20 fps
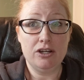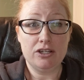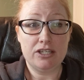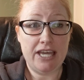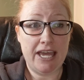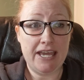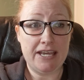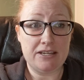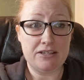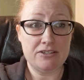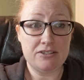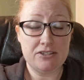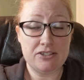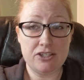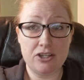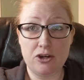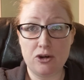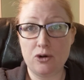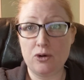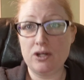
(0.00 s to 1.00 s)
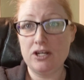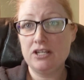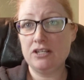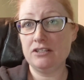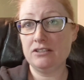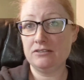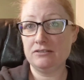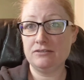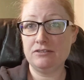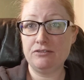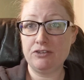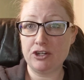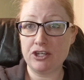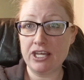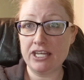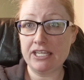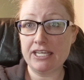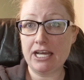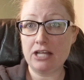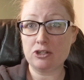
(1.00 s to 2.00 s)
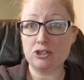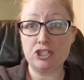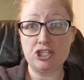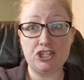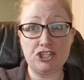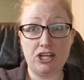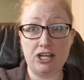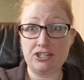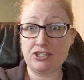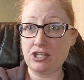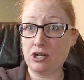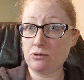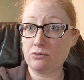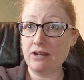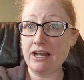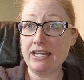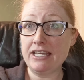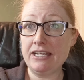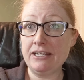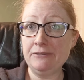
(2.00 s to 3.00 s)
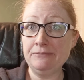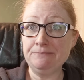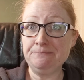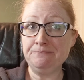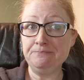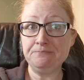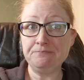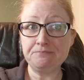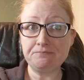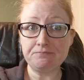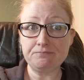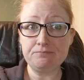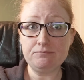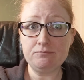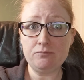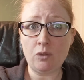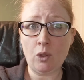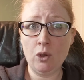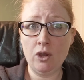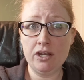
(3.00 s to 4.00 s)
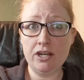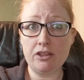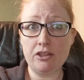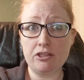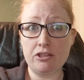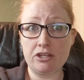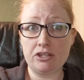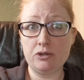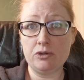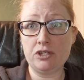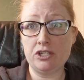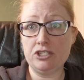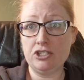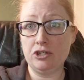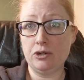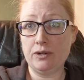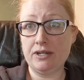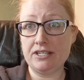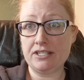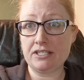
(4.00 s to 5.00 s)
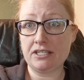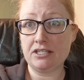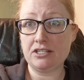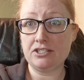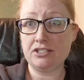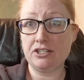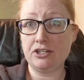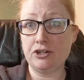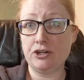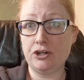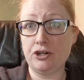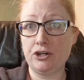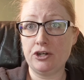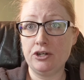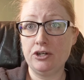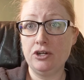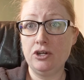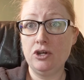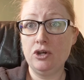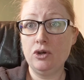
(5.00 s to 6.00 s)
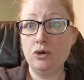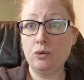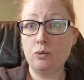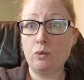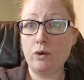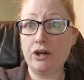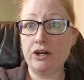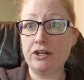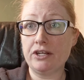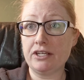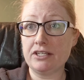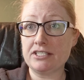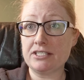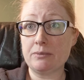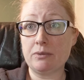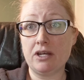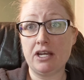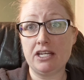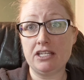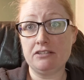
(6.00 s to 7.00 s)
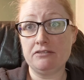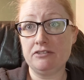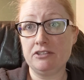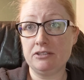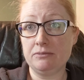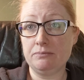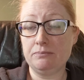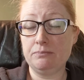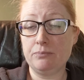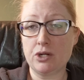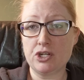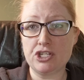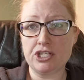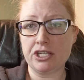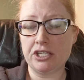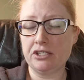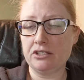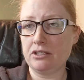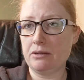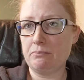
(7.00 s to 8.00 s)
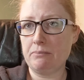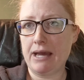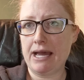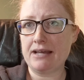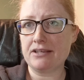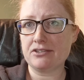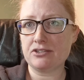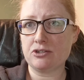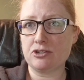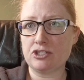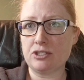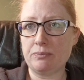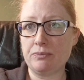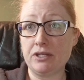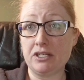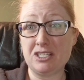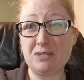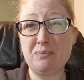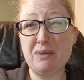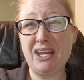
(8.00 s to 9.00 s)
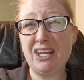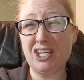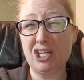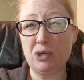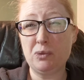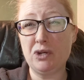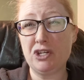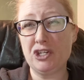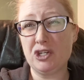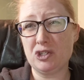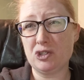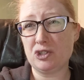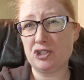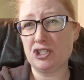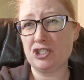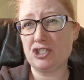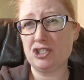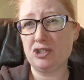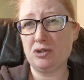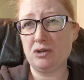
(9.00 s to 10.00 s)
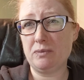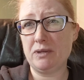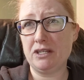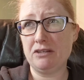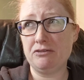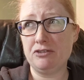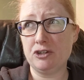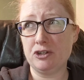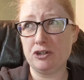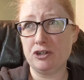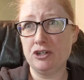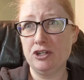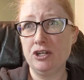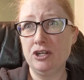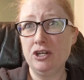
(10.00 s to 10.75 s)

Okay, so if you're getting allergy shots already, another thing you could do is consider wearing some kind of a particulate mask or something, depending on what you're allergic to. I mean, if you're